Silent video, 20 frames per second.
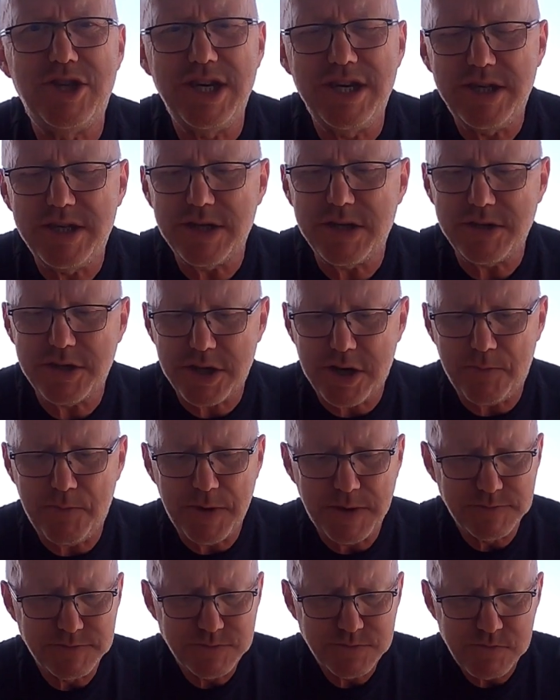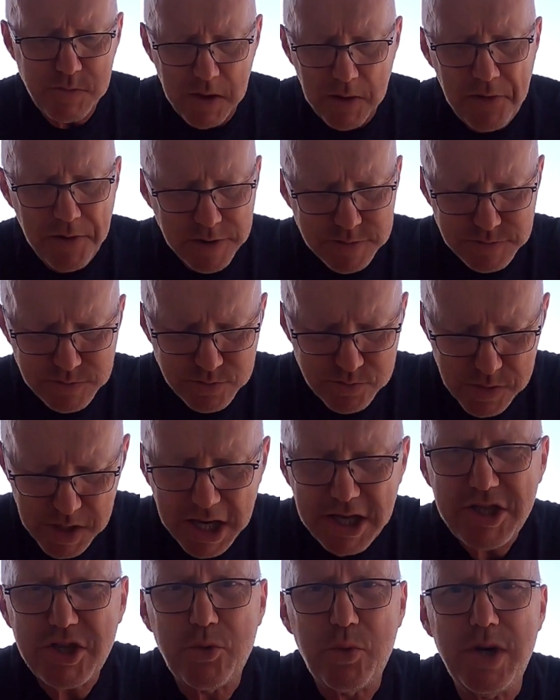cheese on top.
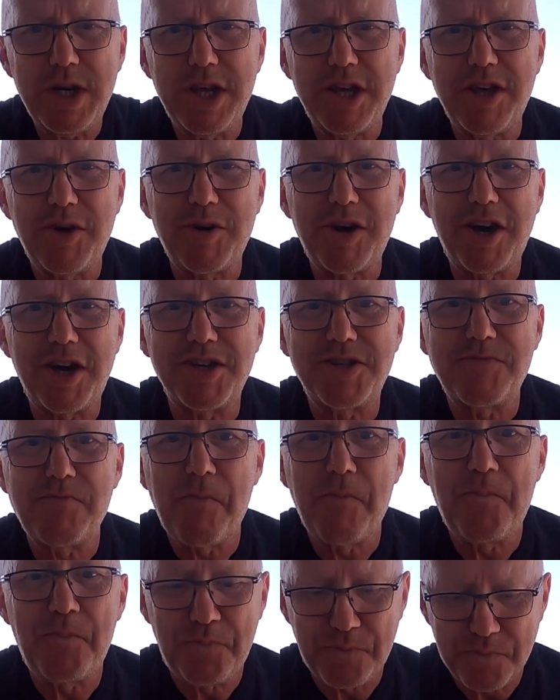It's a winner though, guys.